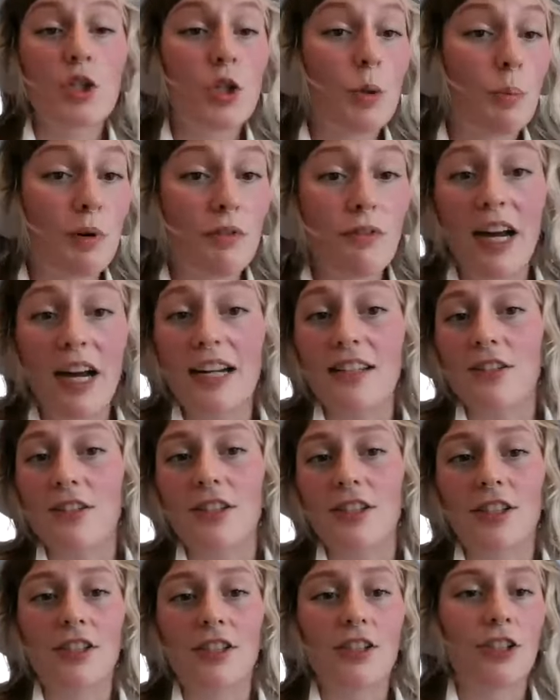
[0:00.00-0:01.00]

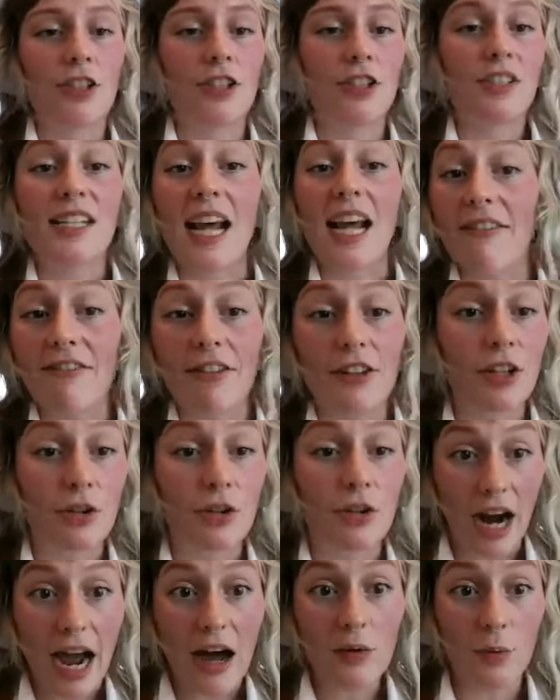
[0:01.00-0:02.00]
supervisors, your staff on
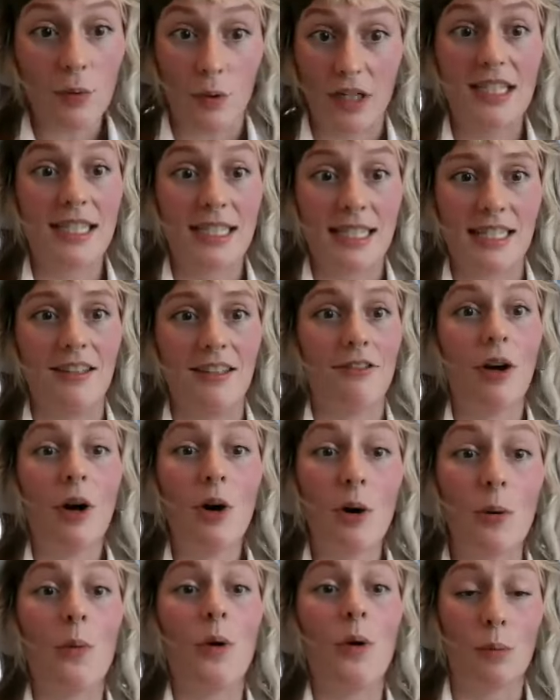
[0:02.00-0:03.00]
the ground want to see of,
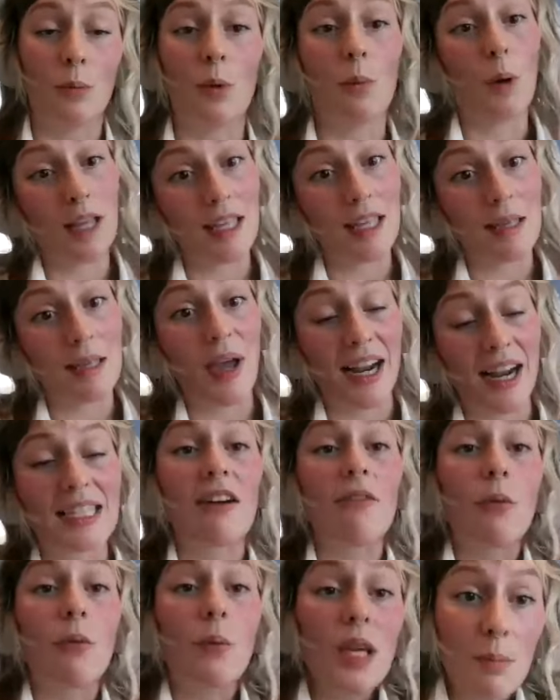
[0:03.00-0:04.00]
oh, what
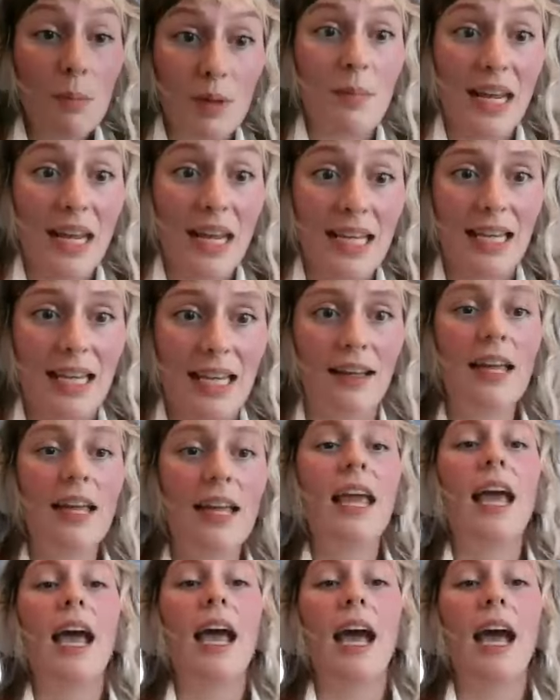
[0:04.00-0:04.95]
impact have we been making?